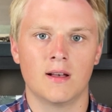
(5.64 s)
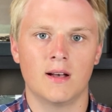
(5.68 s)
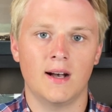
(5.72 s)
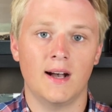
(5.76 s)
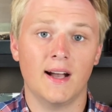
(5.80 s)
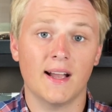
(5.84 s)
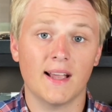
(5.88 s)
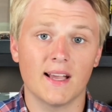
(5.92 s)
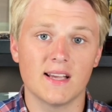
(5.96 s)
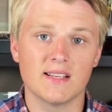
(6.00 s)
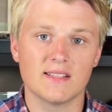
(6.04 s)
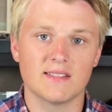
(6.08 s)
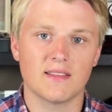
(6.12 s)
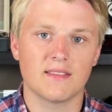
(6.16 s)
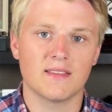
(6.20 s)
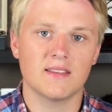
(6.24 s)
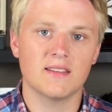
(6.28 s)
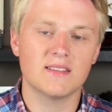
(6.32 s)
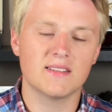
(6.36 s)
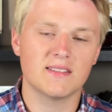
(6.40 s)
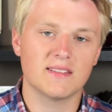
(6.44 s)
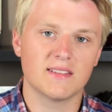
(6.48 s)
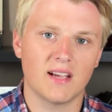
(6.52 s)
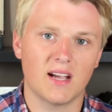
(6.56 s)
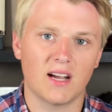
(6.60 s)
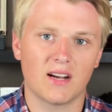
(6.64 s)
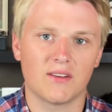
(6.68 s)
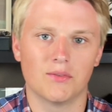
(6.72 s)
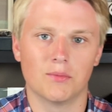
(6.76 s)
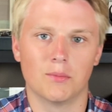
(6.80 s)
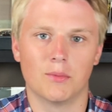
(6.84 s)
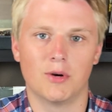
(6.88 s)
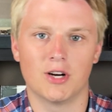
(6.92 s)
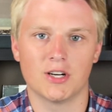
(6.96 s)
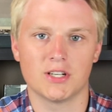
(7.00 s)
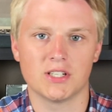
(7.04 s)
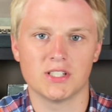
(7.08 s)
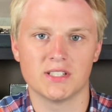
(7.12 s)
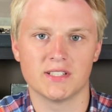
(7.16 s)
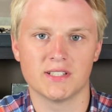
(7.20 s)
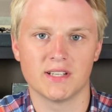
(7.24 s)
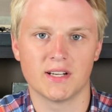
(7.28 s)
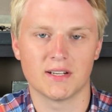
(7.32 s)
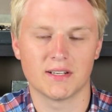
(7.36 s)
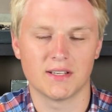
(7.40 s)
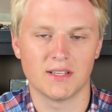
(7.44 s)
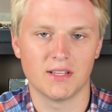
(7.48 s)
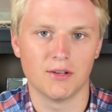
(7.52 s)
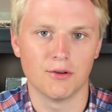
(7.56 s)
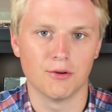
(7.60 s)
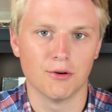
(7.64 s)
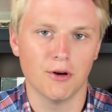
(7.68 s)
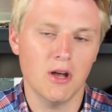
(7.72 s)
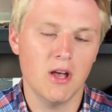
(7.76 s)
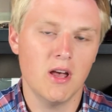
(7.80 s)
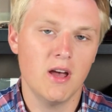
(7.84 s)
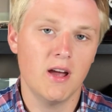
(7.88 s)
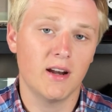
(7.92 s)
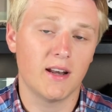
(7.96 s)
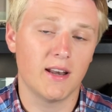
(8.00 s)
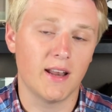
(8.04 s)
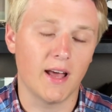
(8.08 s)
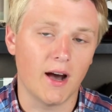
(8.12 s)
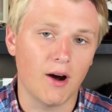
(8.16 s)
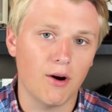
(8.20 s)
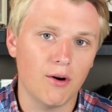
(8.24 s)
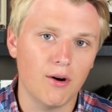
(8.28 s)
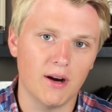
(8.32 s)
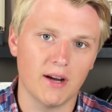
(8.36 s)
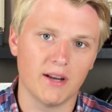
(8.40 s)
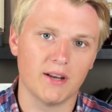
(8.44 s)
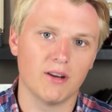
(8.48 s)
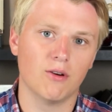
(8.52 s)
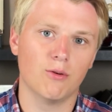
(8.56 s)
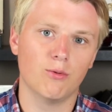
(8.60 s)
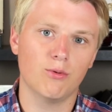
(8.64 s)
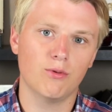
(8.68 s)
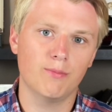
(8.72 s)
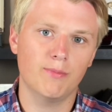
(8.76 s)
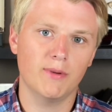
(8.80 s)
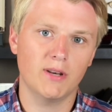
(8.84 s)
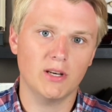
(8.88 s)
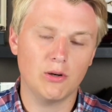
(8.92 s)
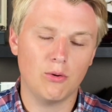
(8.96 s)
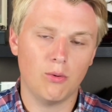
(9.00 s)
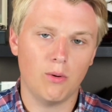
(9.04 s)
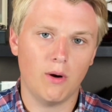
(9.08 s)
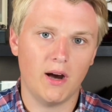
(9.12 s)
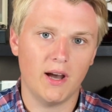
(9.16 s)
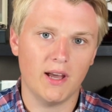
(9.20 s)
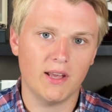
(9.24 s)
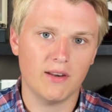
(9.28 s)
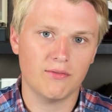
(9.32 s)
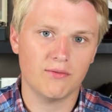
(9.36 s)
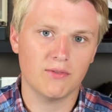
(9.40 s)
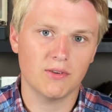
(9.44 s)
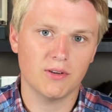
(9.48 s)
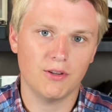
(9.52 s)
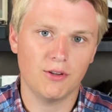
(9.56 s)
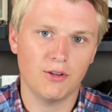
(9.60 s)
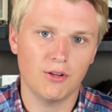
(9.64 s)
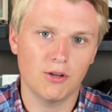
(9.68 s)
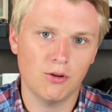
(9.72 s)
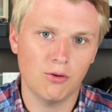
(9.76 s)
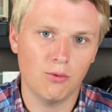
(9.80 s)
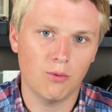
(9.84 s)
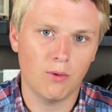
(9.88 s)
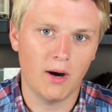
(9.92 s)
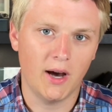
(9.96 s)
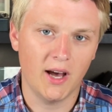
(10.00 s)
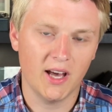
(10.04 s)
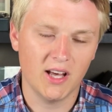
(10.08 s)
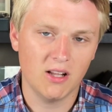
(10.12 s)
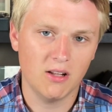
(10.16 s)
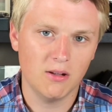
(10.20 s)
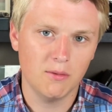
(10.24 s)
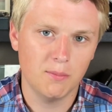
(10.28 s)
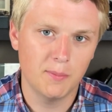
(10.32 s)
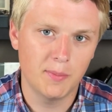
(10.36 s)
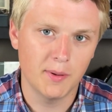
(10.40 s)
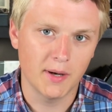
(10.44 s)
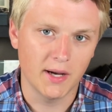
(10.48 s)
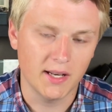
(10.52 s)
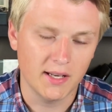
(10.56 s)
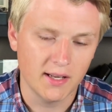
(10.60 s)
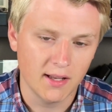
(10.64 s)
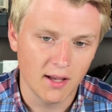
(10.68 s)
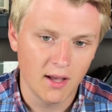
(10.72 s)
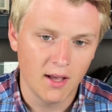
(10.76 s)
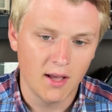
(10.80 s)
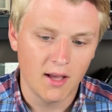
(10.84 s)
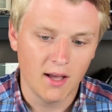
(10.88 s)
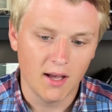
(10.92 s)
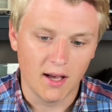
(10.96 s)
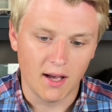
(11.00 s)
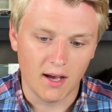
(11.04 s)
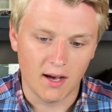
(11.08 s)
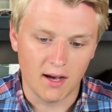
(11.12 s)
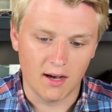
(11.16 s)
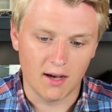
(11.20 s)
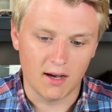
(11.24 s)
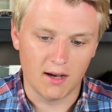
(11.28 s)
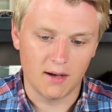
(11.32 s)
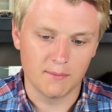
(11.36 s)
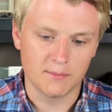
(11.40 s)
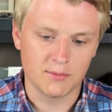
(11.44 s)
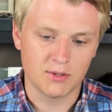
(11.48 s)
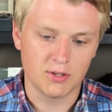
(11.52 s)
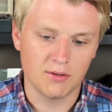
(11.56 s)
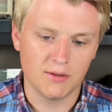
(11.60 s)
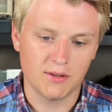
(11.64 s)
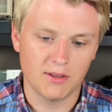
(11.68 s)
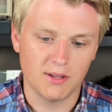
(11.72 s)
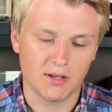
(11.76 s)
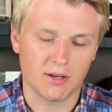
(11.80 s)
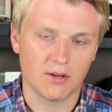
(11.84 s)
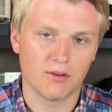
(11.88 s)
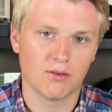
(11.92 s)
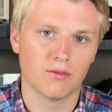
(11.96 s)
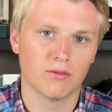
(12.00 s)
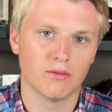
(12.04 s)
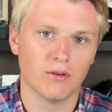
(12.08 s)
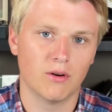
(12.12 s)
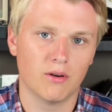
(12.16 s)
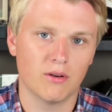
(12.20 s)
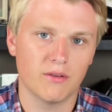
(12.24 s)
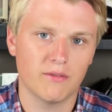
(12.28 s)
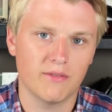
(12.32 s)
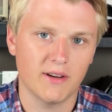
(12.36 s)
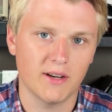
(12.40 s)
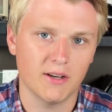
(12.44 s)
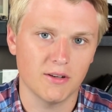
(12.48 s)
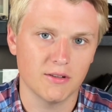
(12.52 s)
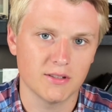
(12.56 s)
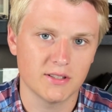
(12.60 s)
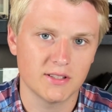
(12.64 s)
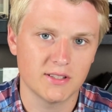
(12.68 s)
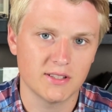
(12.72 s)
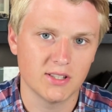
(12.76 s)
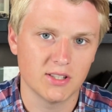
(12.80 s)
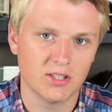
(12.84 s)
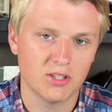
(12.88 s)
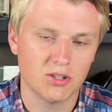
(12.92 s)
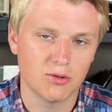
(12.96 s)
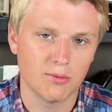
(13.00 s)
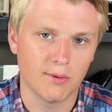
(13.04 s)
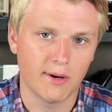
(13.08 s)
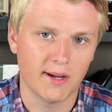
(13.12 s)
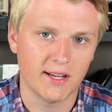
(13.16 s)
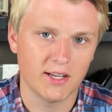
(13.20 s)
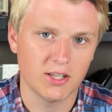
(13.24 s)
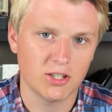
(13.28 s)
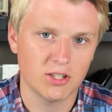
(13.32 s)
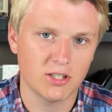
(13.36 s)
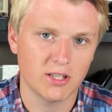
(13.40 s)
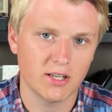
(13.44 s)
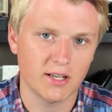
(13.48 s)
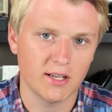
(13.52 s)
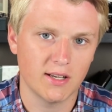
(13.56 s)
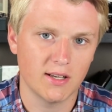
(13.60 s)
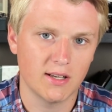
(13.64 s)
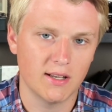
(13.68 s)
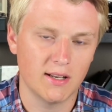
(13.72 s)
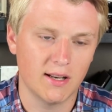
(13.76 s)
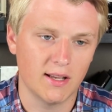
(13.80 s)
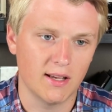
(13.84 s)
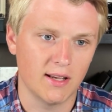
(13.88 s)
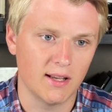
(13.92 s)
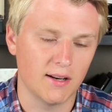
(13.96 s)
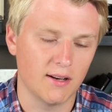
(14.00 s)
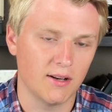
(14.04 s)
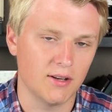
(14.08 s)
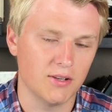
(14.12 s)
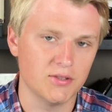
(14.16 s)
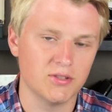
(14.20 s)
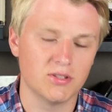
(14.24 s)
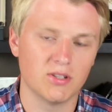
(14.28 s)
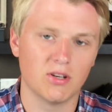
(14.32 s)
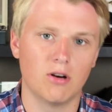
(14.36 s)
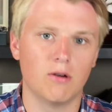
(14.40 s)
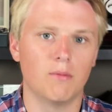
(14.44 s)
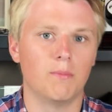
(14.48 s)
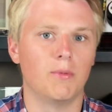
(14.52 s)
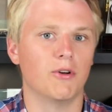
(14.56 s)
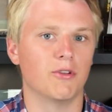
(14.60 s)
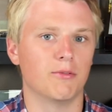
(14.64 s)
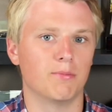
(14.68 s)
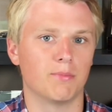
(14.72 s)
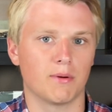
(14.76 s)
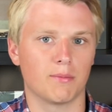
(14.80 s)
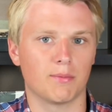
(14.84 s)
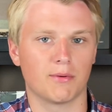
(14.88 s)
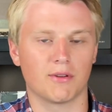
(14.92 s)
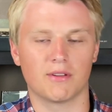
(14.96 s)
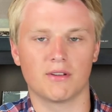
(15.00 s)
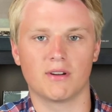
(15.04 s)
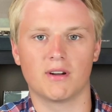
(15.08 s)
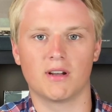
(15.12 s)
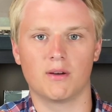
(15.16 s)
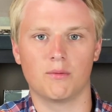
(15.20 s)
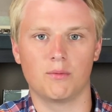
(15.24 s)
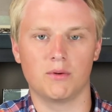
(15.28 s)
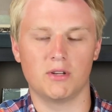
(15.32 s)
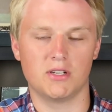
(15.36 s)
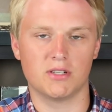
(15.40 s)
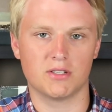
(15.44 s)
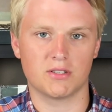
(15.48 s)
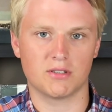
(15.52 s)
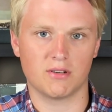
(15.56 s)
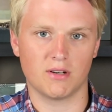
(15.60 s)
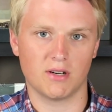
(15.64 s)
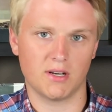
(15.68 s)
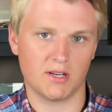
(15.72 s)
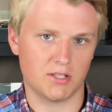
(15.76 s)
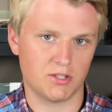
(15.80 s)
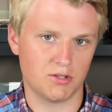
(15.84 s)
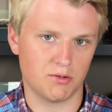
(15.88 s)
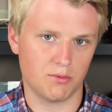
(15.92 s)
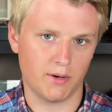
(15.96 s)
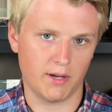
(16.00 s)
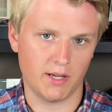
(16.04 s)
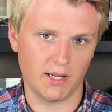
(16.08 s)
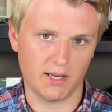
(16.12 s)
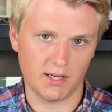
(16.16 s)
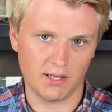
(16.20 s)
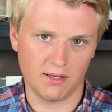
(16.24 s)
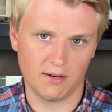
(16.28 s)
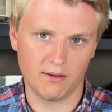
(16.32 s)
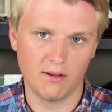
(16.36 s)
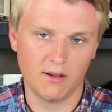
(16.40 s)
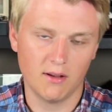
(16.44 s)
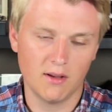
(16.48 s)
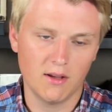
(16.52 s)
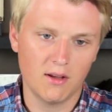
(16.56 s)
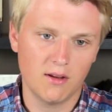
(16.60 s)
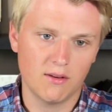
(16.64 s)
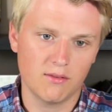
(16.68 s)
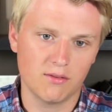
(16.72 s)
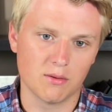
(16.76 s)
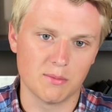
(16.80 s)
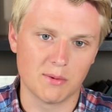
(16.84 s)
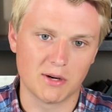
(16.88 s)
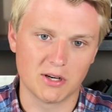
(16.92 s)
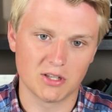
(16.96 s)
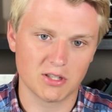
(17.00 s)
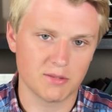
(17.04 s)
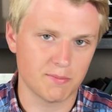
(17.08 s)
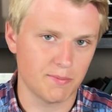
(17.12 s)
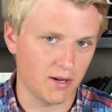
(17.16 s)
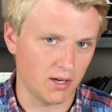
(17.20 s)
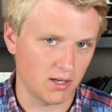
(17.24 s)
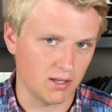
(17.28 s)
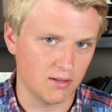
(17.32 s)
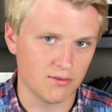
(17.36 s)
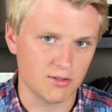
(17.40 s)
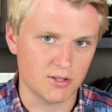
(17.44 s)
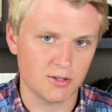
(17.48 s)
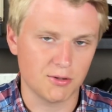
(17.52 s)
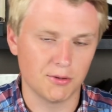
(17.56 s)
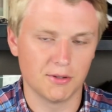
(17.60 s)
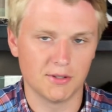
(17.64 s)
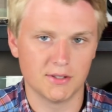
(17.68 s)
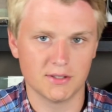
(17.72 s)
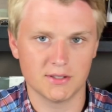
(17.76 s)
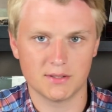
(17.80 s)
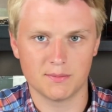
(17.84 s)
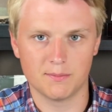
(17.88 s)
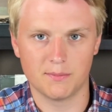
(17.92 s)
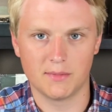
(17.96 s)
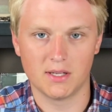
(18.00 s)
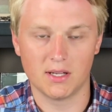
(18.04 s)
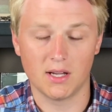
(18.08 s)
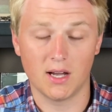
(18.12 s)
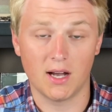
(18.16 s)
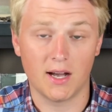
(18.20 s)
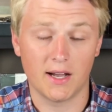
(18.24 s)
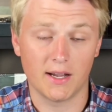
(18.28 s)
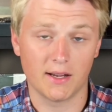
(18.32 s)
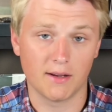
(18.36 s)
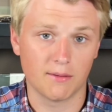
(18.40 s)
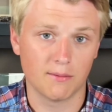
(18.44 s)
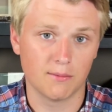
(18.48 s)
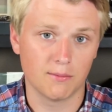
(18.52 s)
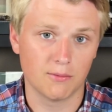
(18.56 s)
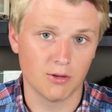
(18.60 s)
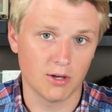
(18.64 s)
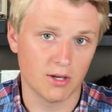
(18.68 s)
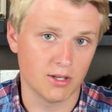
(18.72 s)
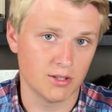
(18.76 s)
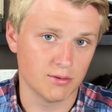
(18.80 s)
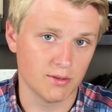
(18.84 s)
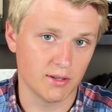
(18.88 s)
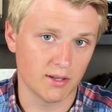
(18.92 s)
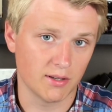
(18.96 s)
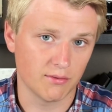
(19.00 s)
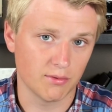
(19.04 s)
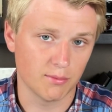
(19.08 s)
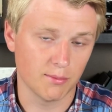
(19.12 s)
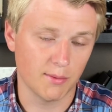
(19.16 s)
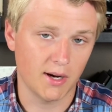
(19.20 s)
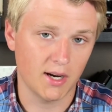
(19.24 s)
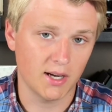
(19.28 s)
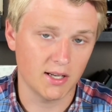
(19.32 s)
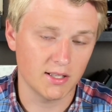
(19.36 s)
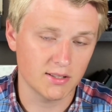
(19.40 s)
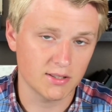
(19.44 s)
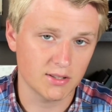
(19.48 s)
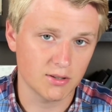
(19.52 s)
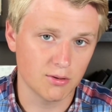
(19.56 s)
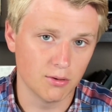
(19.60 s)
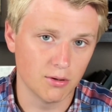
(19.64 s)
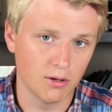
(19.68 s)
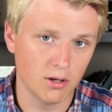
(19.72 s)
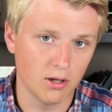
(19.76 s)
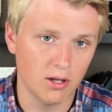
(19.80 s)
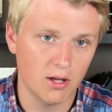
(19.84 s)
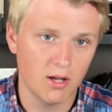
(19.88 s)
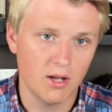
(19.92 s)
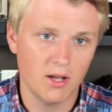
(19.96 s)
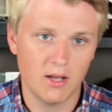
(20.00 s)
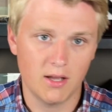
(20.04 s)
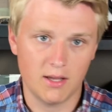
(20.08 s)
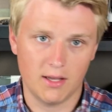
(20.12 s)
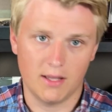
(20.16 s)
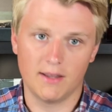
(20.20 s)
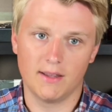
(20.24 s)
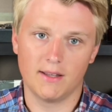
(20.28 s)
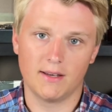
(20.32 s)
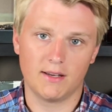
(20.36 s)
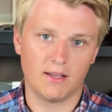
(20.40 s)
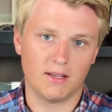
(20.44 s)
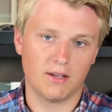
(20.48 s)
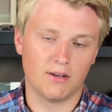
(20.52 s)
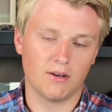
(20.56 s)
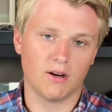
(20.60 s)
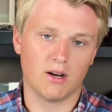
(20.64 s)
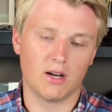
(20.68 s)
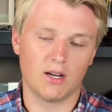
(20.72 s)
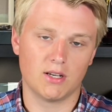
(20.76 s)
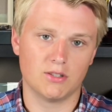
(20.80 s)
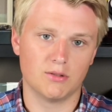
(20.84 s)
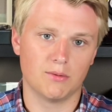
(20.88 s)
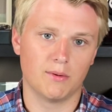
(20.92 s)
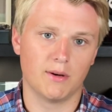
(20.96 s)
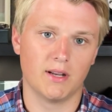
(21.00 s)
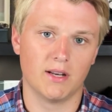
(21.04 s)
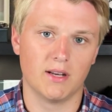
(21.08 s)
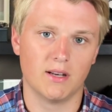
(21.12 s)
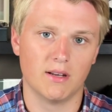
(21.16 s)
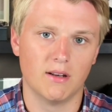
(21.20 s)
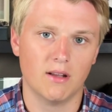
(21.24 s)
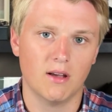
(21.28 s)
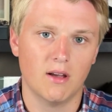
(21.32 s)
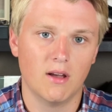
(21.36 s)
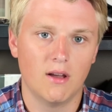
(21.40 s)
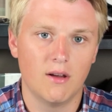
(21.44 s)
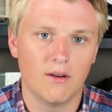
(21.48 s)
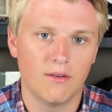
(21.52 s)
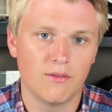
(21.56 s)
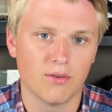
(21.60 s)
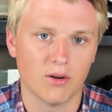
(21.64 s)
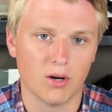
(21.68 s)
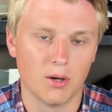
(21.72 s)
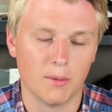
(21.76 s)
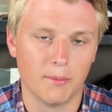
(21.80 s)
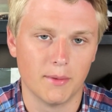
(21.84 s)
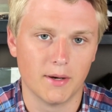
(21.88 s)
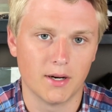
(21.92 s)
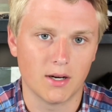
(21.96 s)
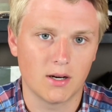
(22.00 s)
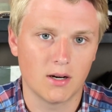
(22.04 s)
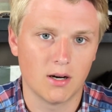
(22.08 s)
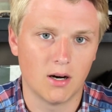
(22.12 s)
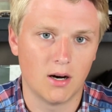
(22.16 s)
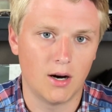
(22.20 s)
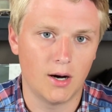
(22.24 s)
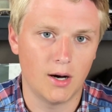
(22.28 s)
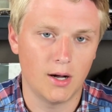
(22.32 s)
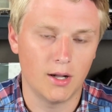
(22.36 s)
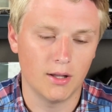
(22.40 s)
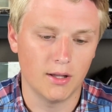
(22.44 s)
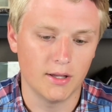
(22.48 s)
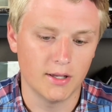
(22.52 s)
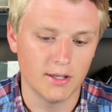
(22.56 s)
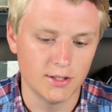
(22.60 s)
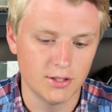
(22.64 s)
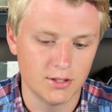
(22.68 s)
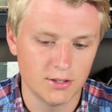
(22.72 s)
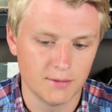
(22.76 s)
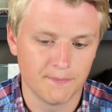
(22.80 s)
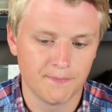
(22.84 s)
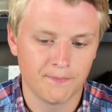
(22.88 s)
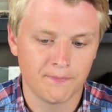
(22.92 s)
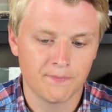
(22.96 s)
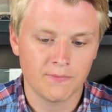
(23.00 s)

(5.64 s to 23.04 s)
Hi guys, this is Zach from Watches on You. Now, I know we've been quiet for a little while, but due to the coronavirus situation and also both my brother and I, we just graduated from our respective schools. I graduating from high school, and then he graduated from college.